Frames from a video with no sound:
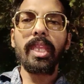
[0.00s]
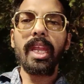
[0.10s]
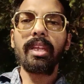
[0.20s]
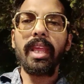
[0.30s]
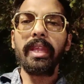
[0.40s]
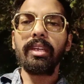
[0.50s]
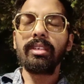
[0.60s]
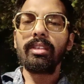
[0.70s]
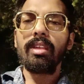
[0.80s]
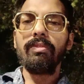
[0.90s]
at night
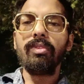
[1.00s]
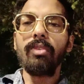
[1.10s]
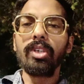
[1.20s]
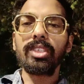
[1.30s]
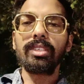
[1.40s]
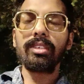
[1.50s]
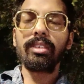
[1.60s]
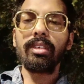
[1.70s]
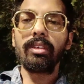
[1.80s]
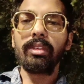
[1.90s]
if you watched
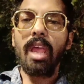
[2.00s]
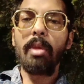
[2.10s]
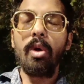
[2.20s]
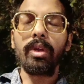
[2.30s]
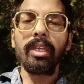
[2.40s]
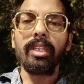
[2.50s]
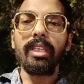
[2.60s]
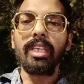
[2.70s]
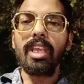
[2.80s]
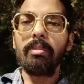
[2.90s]
them out in
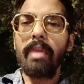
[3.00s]
the game